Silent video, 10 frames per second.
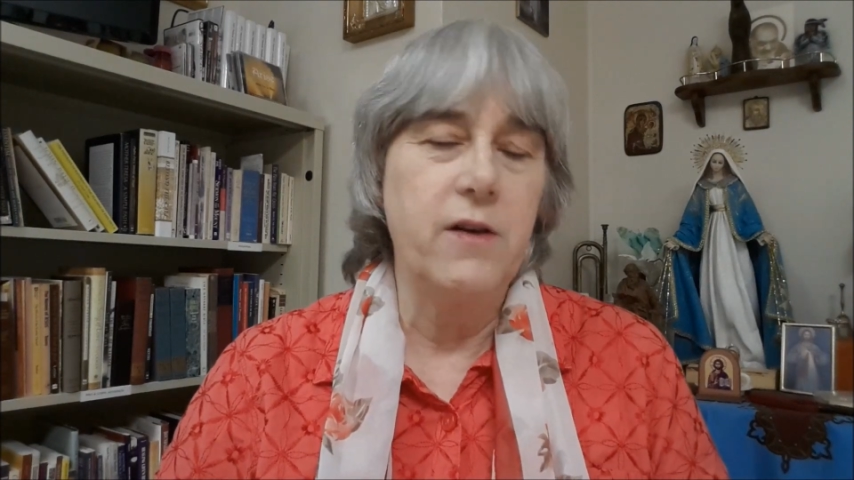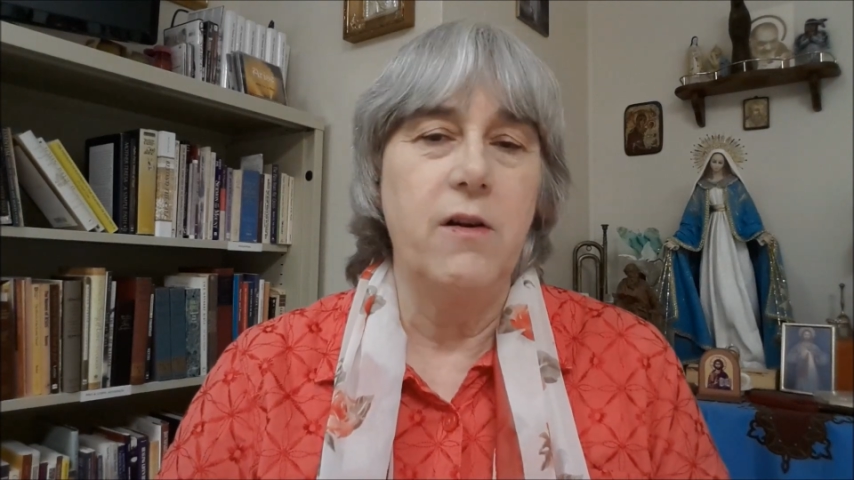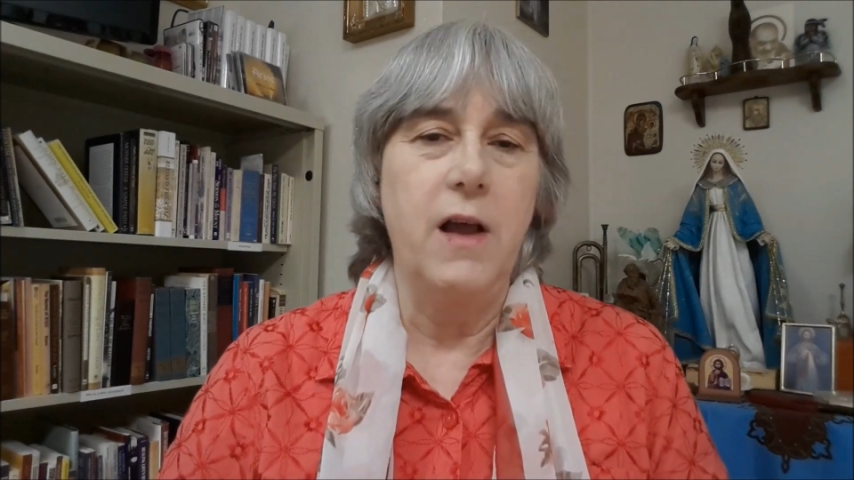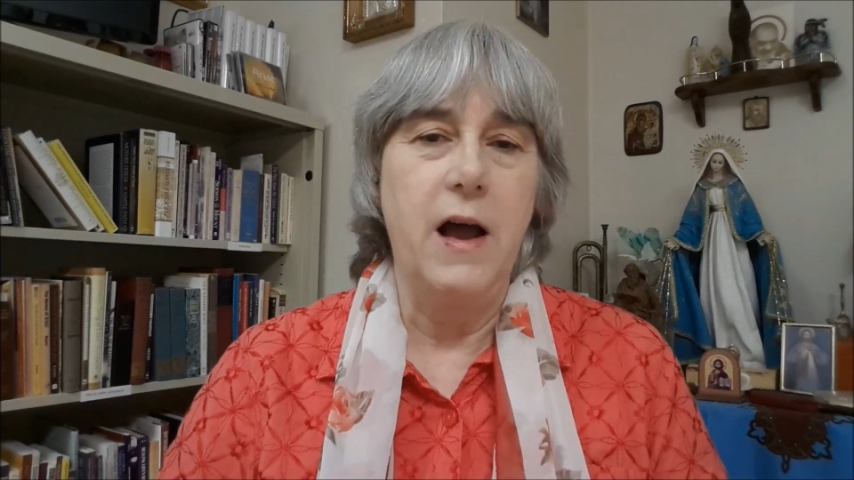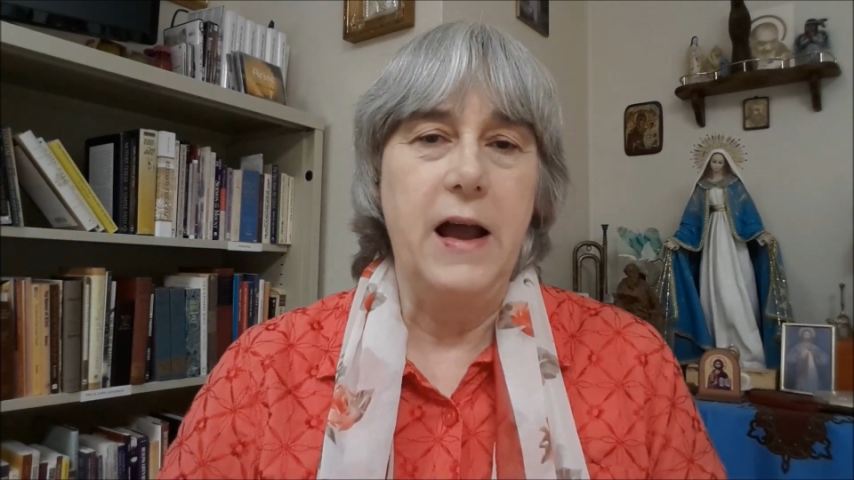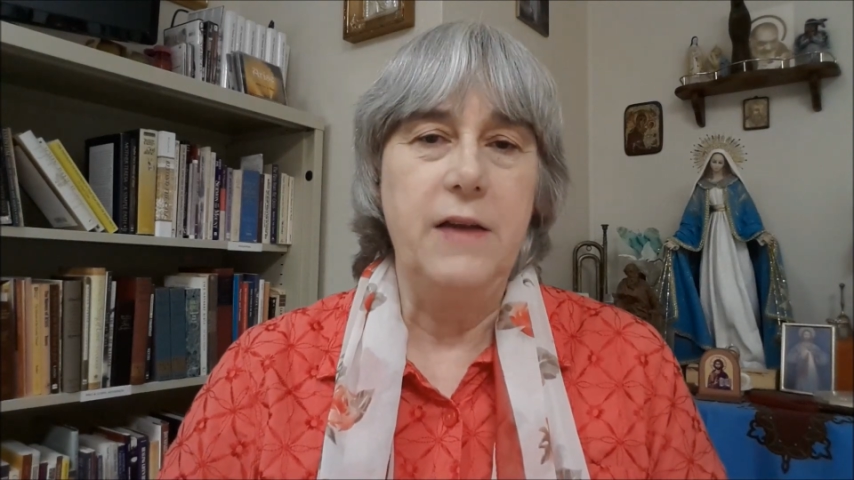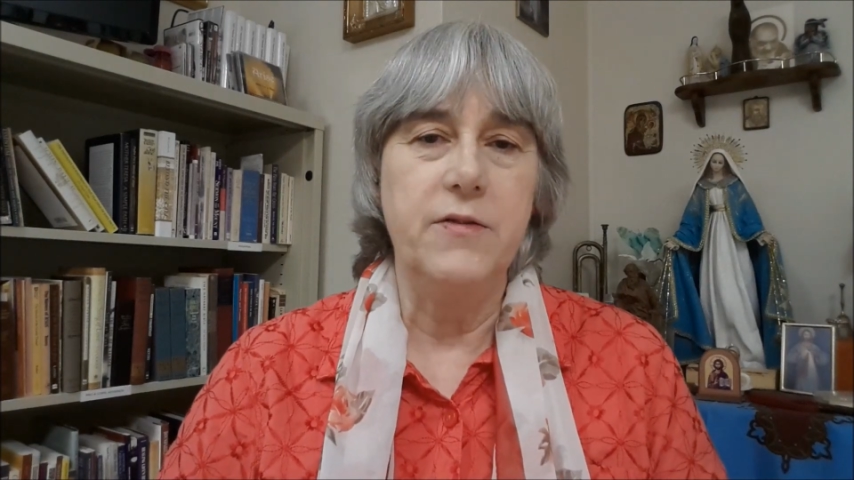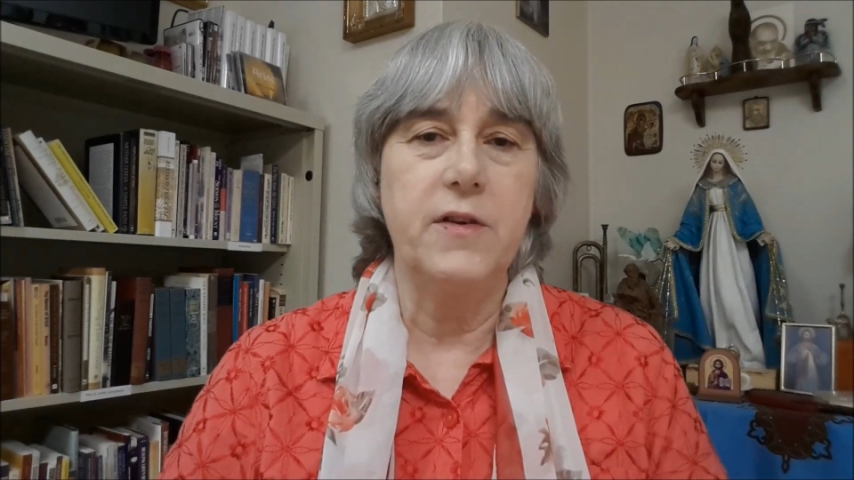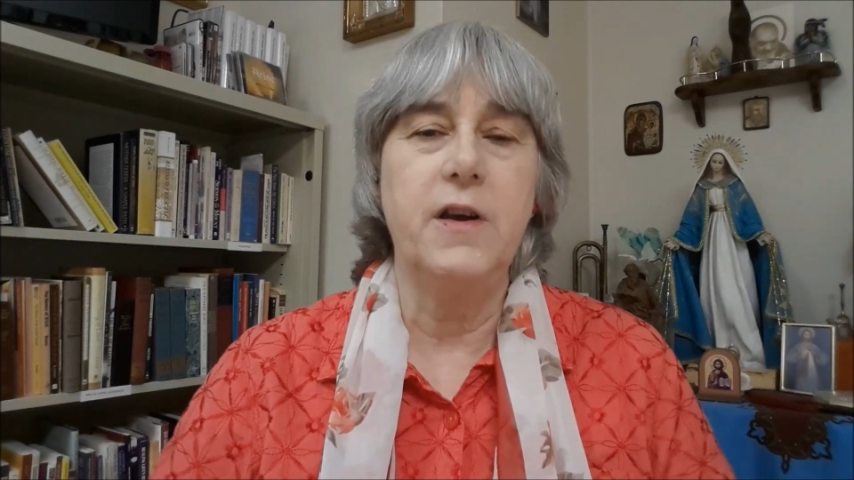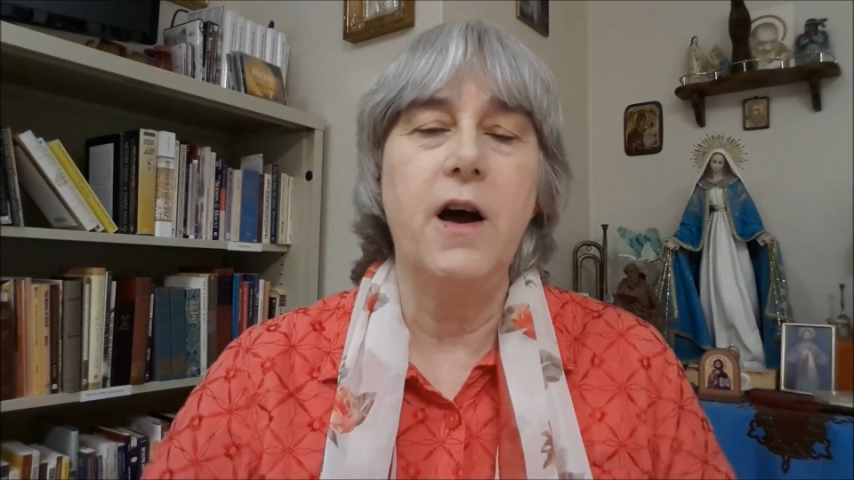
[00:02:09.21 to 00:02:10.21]
in our
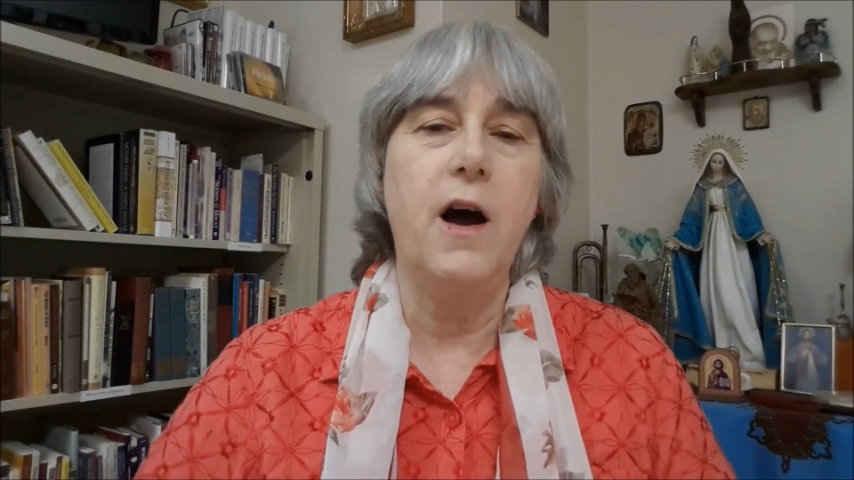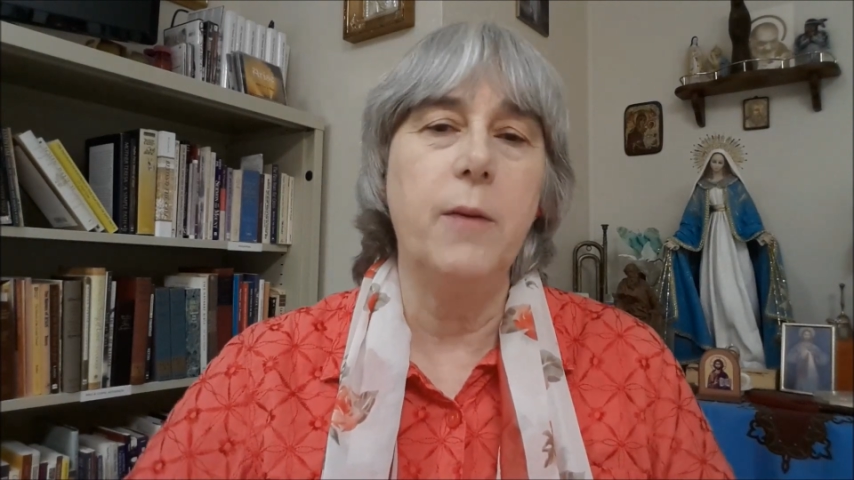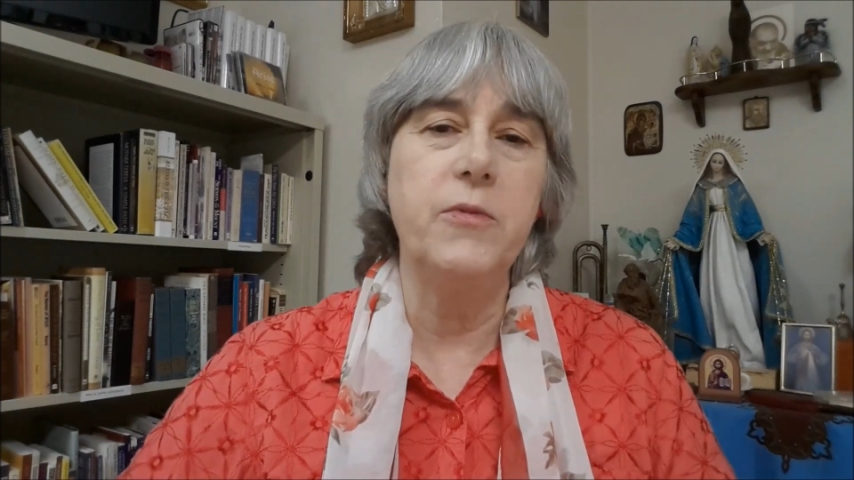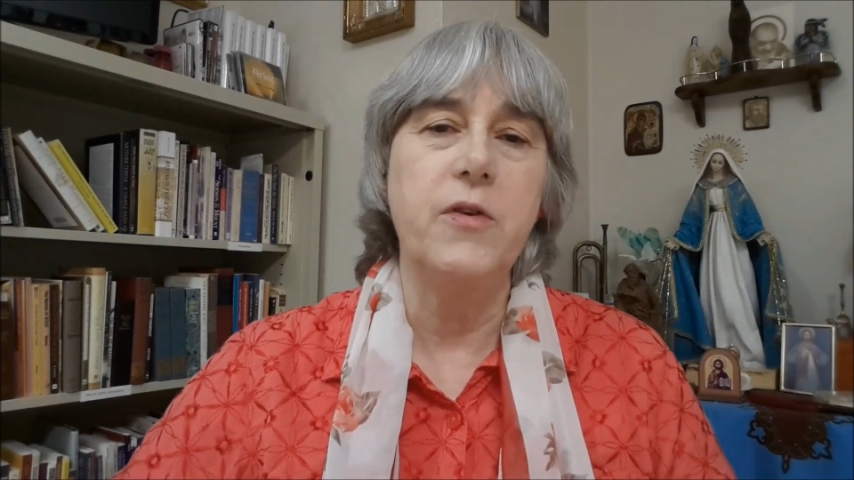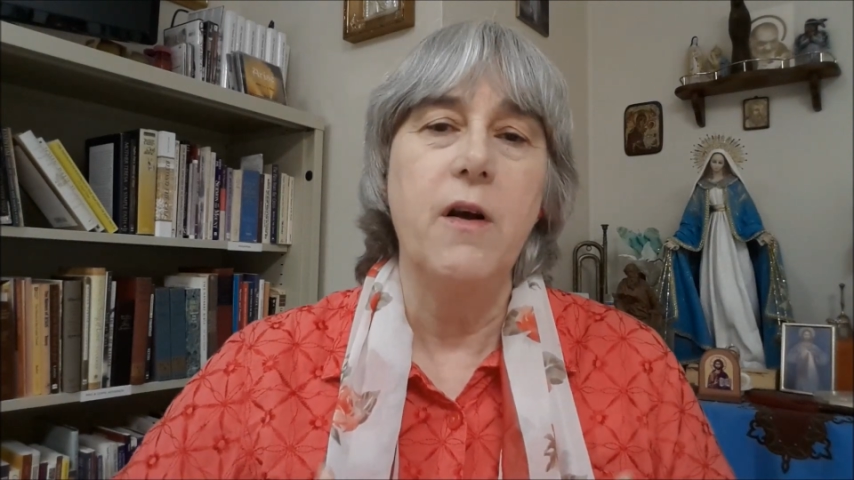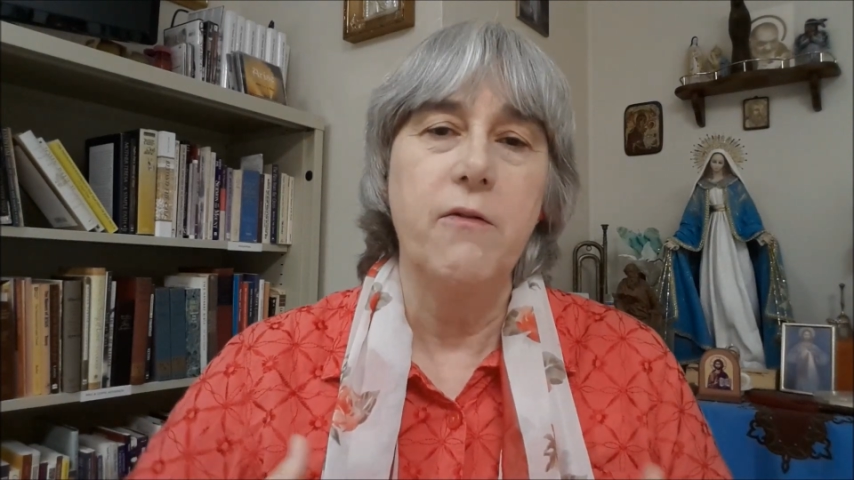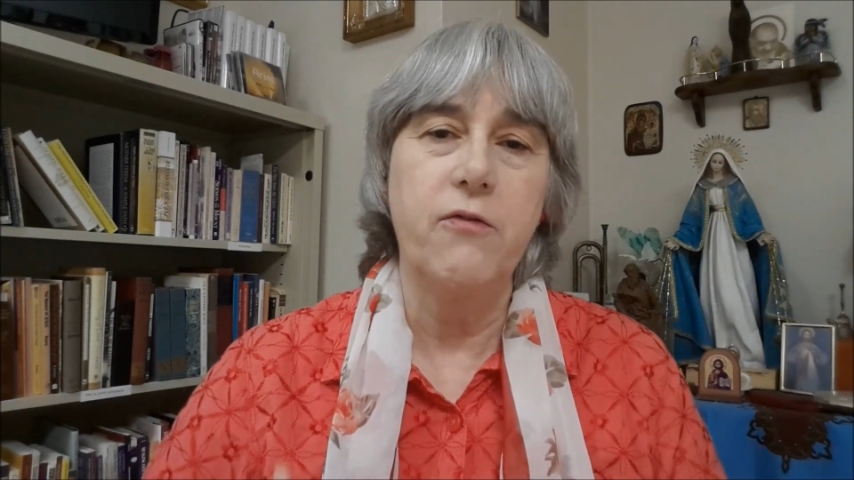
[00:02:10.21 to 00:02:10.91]
lives comes